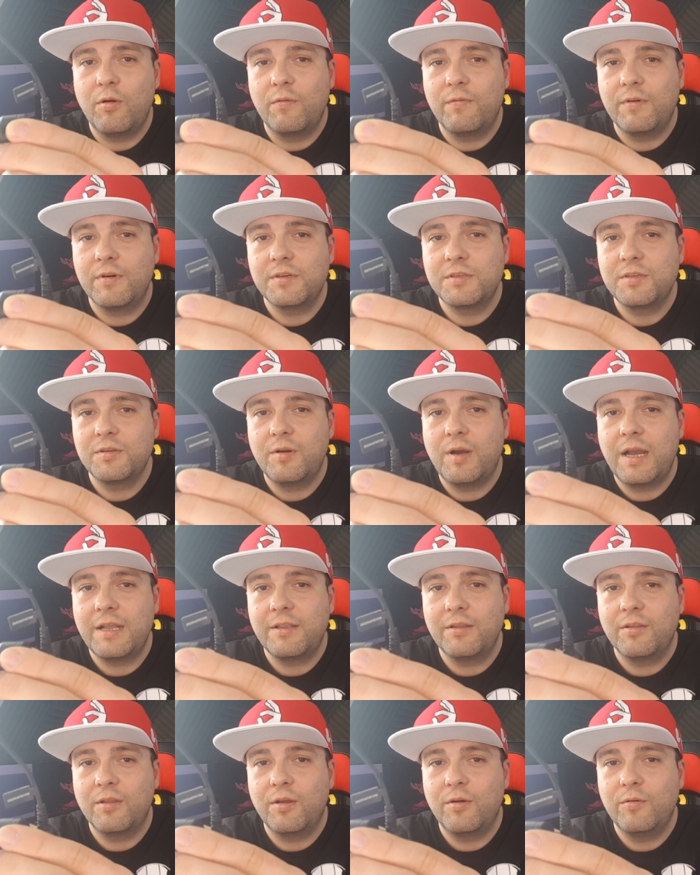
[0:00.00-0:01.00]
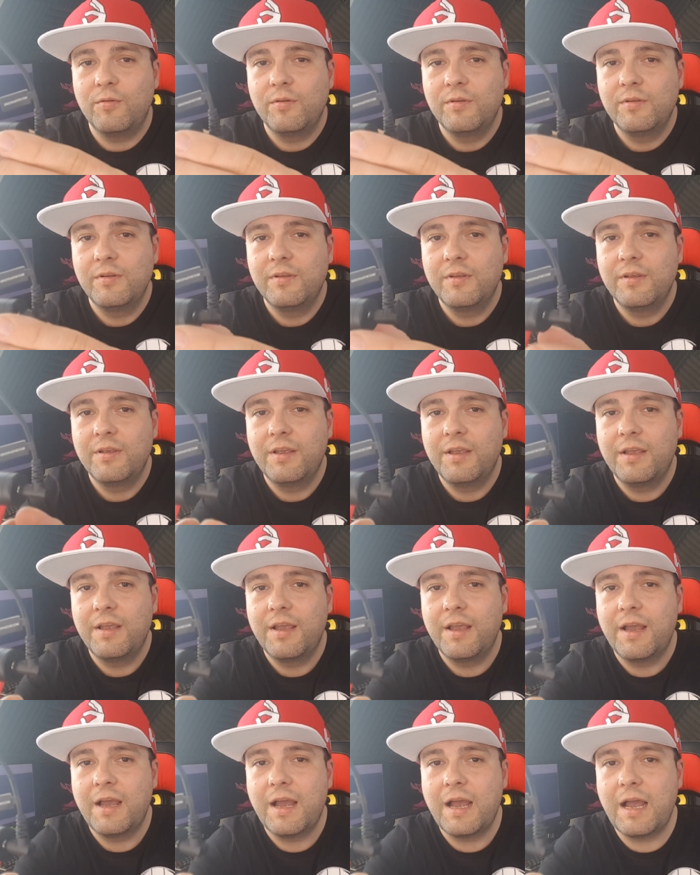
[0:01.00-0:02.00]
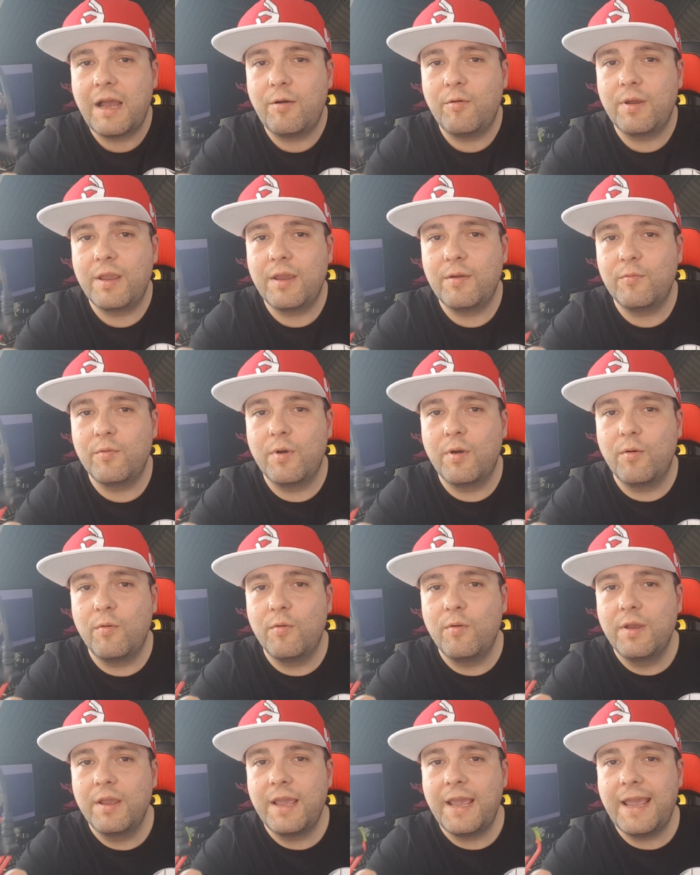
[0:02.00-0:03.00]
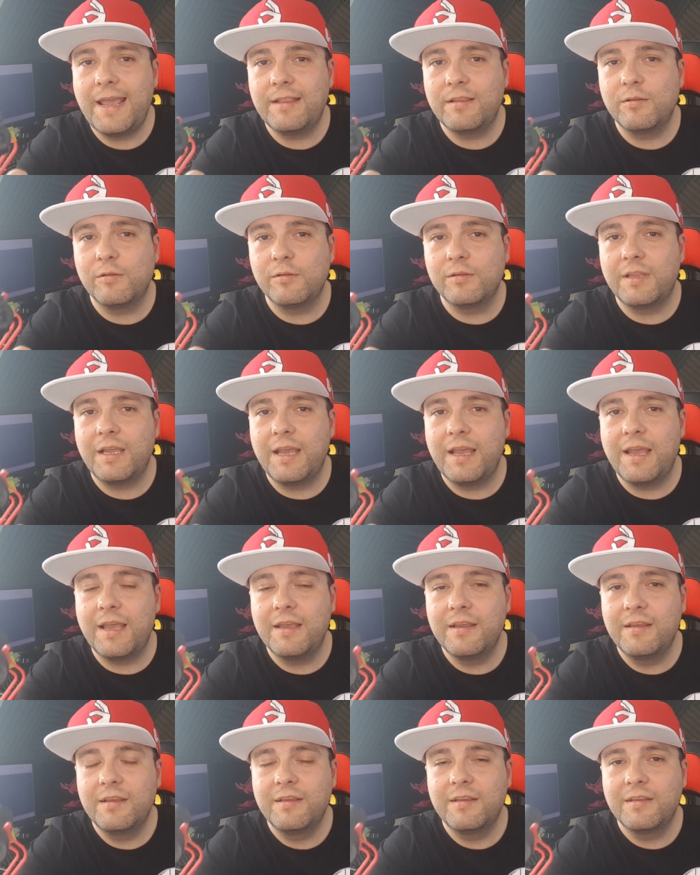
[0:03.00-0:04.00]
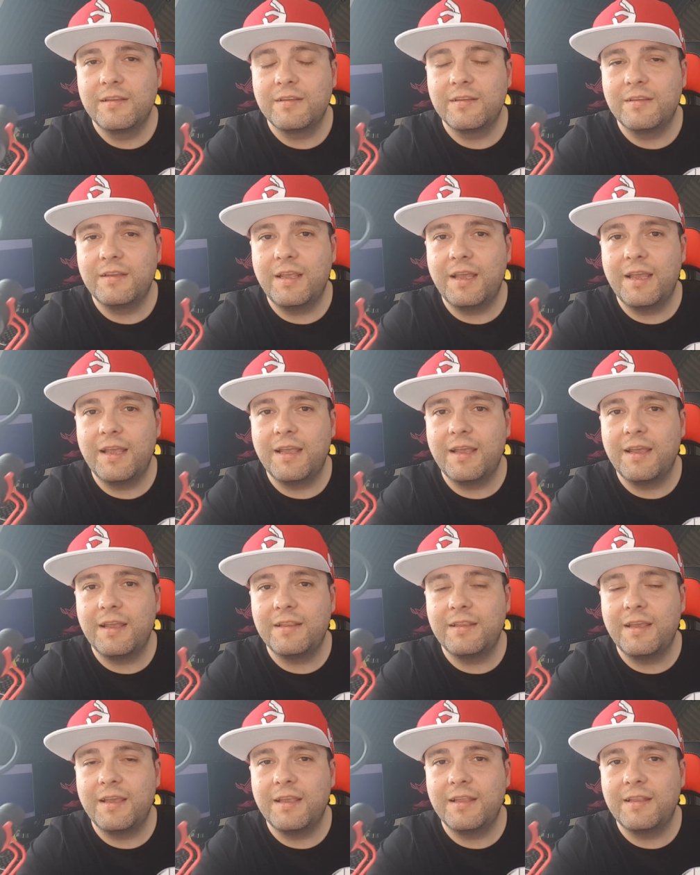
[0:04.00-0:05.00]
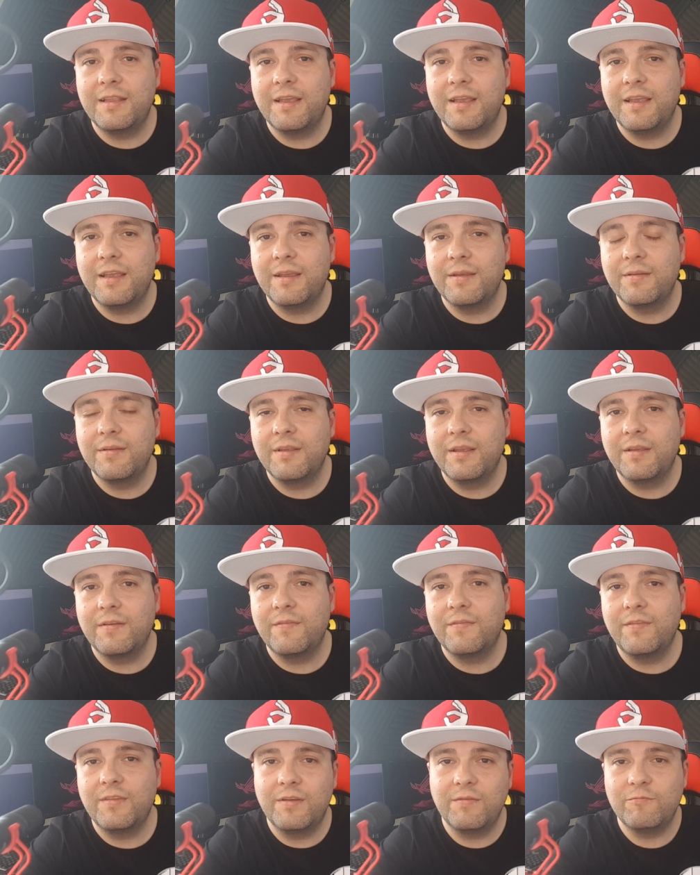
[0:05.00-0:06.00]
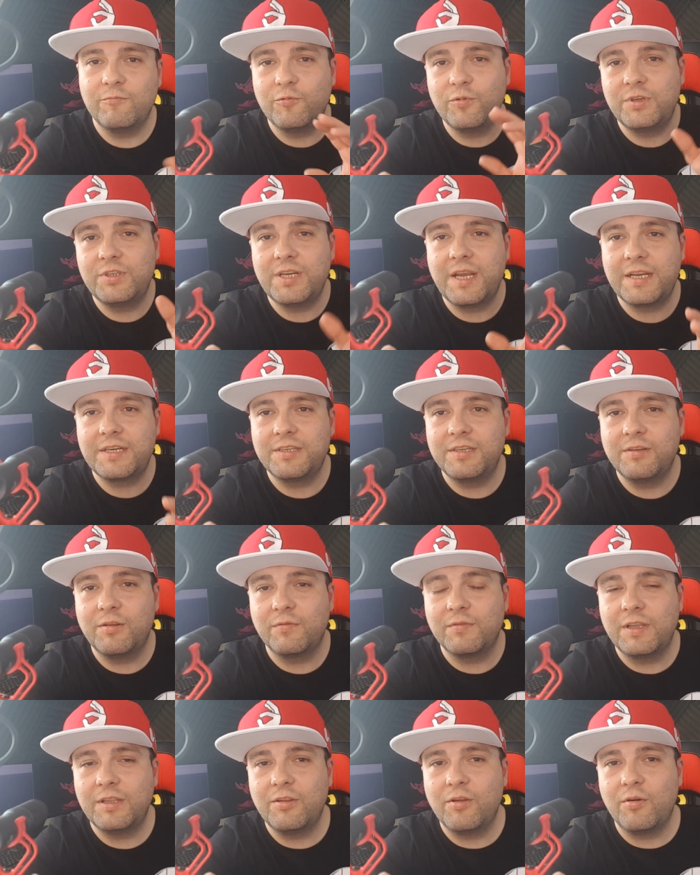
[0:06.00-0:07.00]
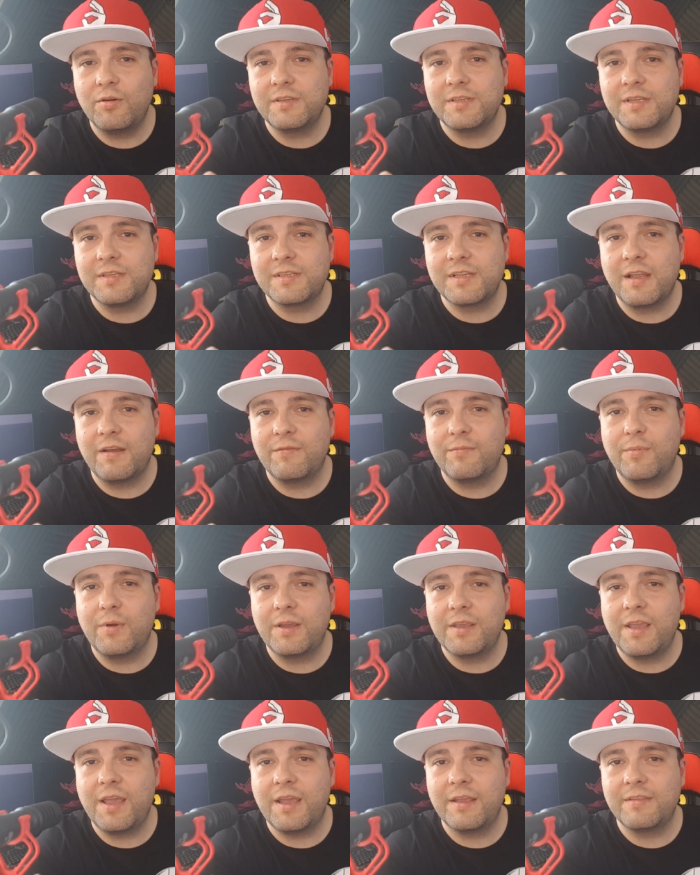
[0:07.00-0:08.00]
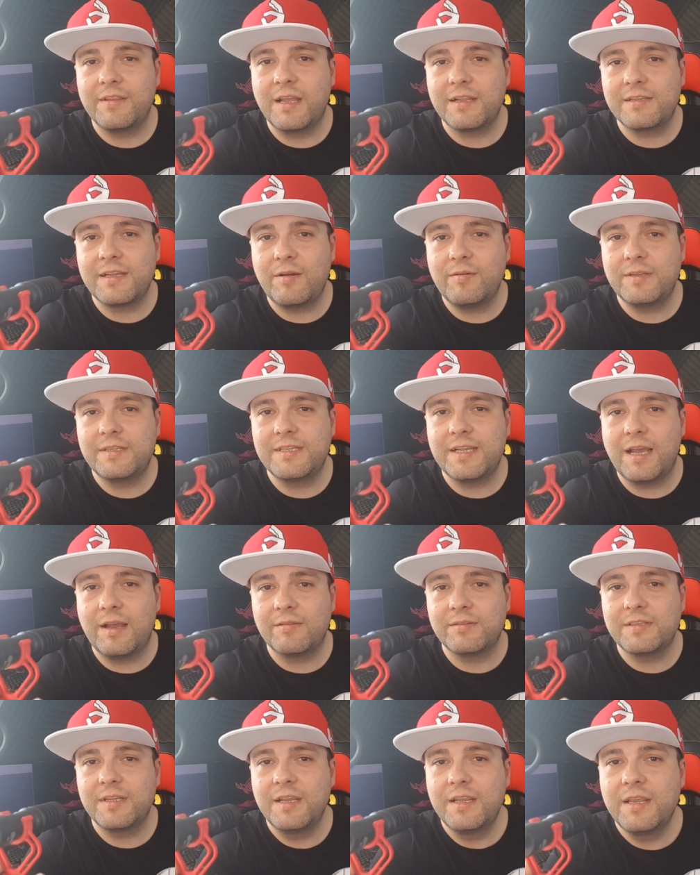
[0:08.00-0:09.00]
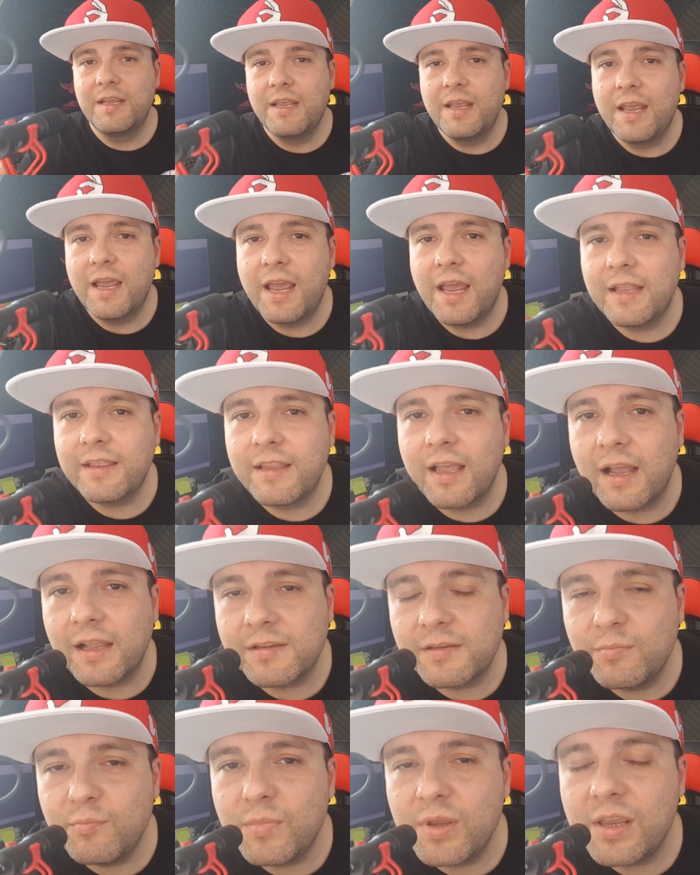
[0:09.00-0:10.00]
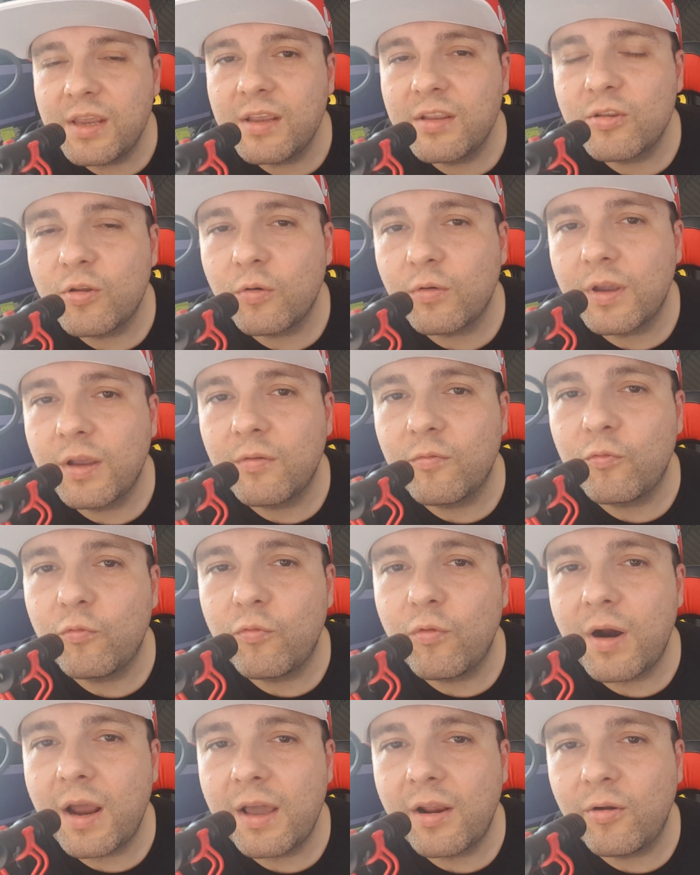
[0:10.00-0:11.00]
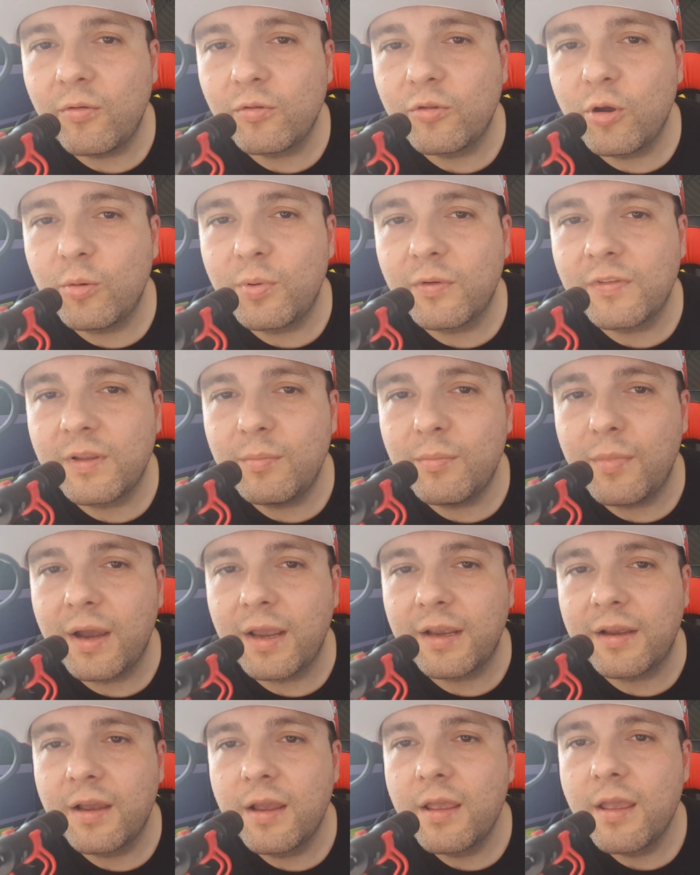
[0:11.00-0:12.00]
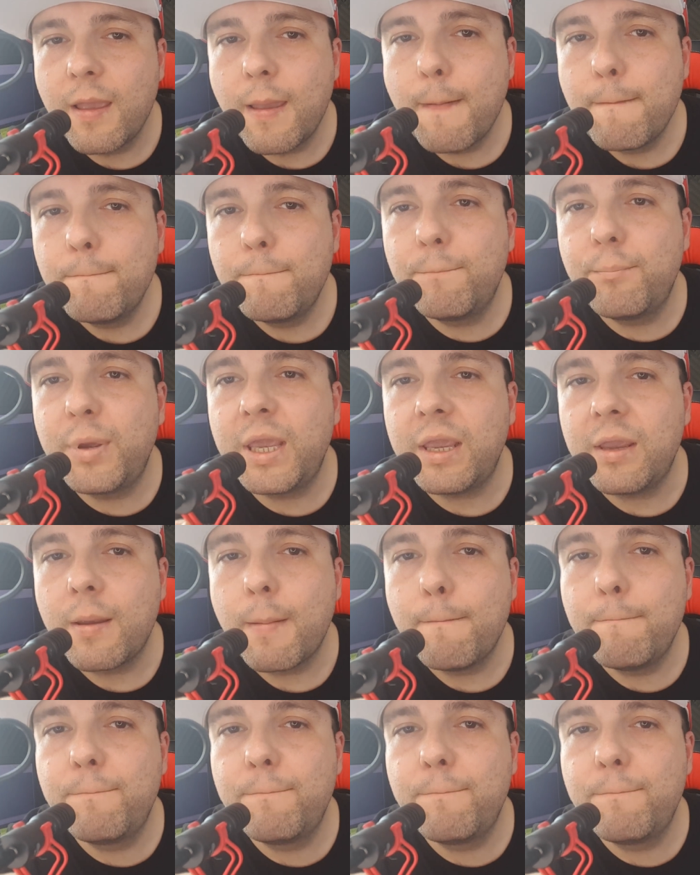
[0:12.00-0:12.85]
over so I don't know how it will handle the the the the rejection of the noise and stuff. But yeah, that's how it sounds, and that's me talking right on top of the mic. P,